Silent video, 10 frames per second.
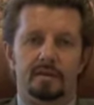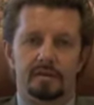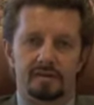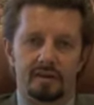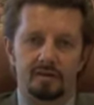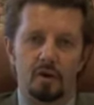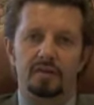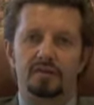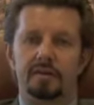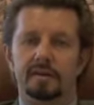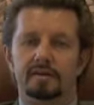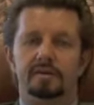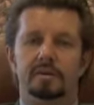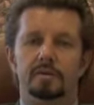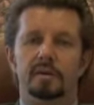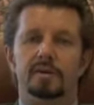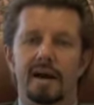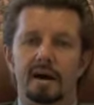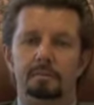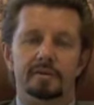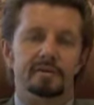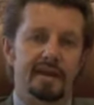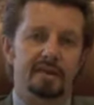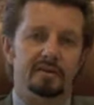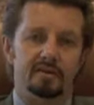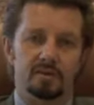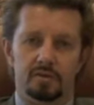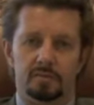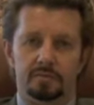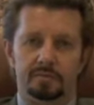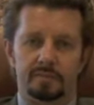The six offerings that we are now presenting to you